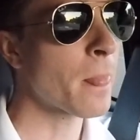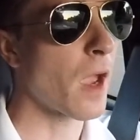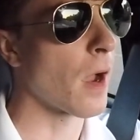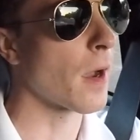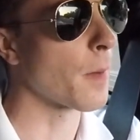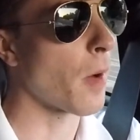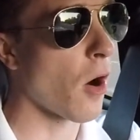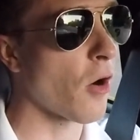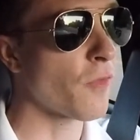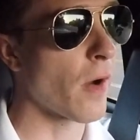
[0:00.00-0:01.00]

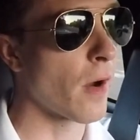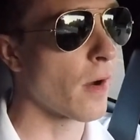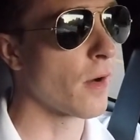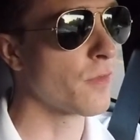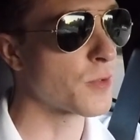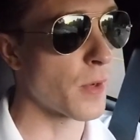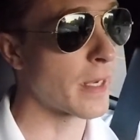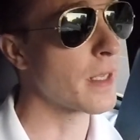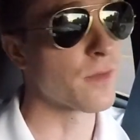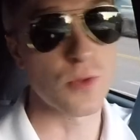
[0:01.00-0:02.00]
off of
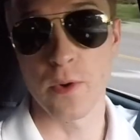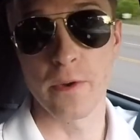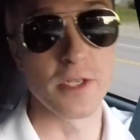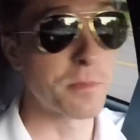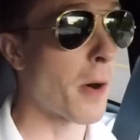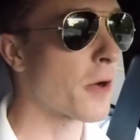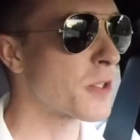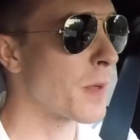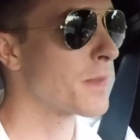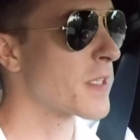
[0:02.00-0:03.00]
any of Toyota's
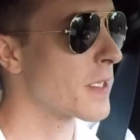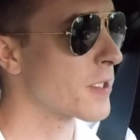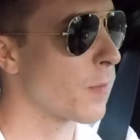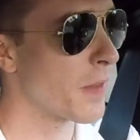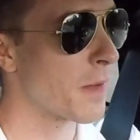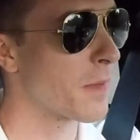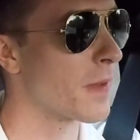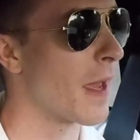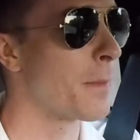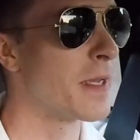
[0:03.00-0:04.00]
parts websites, so whether
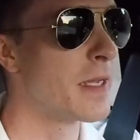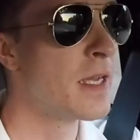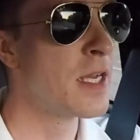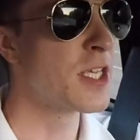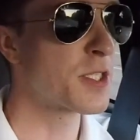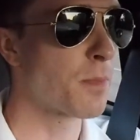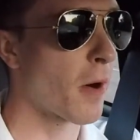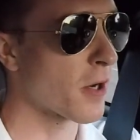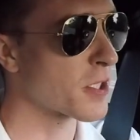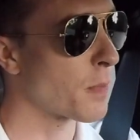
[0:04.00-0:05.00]
that be
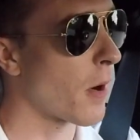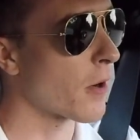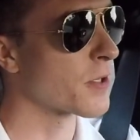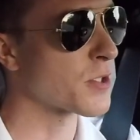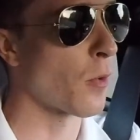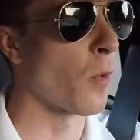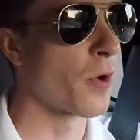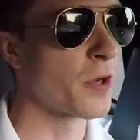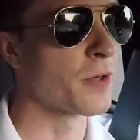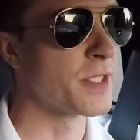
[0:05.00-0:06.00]
Sparks Parts
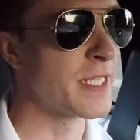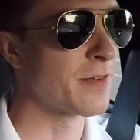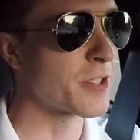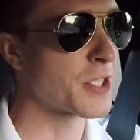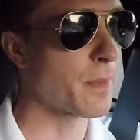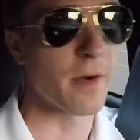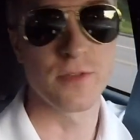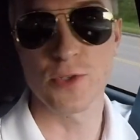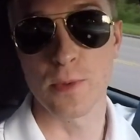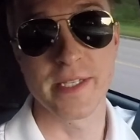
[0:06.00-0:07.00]
or your dealership
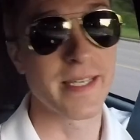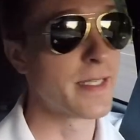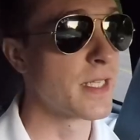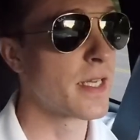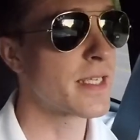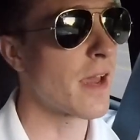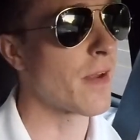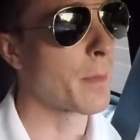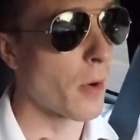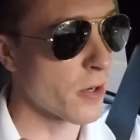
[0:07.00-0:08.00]
of choice that does
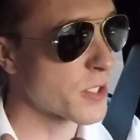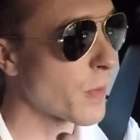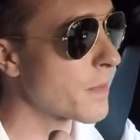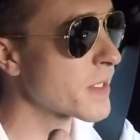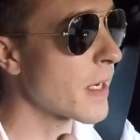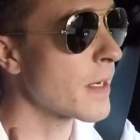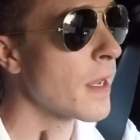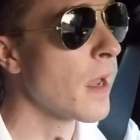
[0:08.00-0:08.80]
have a parts website,